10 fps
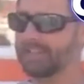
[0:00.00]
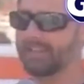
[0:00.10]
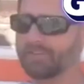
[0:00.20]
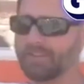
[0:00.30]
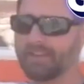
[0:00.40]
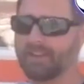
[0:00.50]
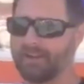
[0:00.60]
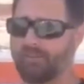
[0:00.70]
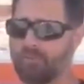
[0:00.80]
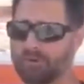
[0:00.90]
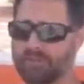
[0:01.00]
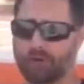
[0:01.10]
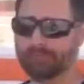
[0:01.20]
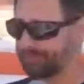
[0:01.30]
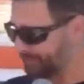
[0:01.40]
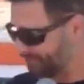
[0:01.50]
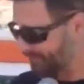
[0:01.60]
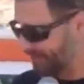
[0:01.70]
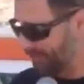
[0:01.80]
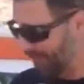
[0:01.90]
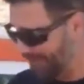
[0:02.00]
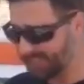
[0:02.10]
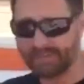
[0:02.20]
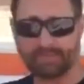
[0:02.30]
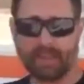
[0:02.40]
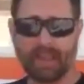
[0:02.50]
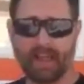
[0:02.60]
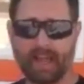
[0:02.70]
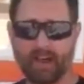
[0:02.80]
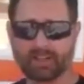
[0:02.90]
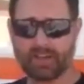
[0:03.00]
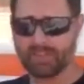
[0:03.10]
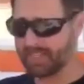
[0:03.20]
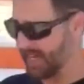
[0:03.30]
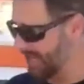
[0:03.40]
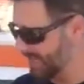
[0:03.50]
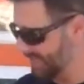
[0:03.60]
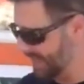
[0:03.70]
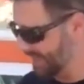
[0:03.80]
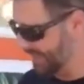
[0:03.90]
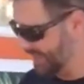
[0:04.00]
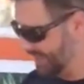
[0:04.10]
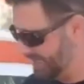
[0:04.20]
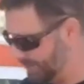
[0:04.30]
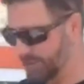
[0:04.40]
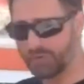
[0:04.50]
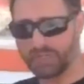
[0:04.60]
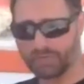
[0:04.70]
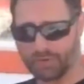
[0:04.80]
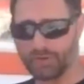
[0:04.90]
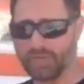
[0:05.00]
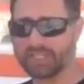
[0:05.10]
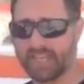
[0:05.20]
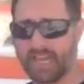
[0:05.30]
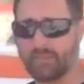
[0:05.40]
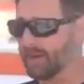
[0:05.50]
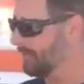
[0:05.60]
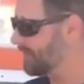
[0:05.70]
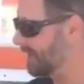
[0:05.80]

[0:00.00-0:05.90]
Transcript: out there at, the, at Golfmore. So, but I also have to say that uh, it's good. It's for good reason that I'm here. I'm